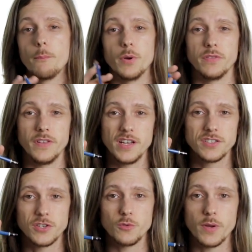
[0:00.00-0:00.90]
But
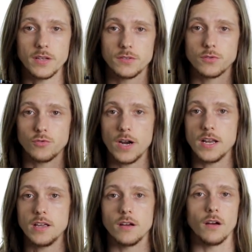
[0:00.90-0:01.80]
these 2 pencils right
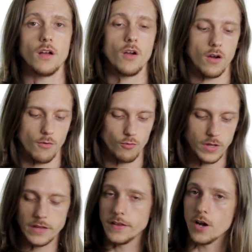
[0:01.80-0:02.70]
here are
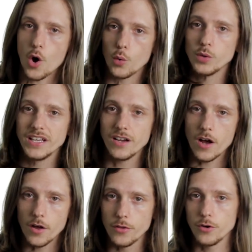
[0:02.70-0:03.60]
really the only
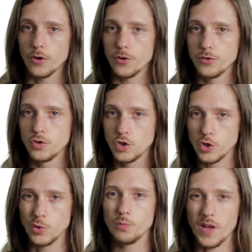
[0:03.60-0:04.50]
other
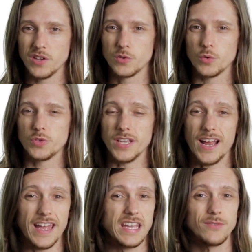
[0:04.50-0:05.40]
2 pencils that
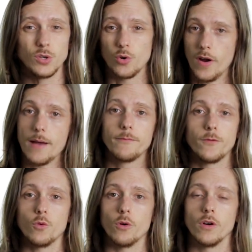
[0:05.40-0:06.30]
I even grab
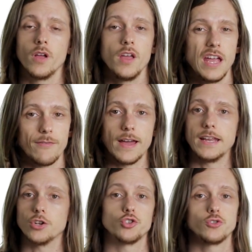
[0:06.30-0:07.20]
for if I
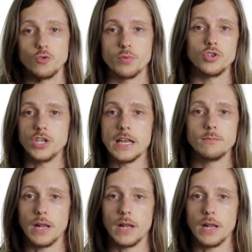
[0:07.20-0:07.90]
need a super jet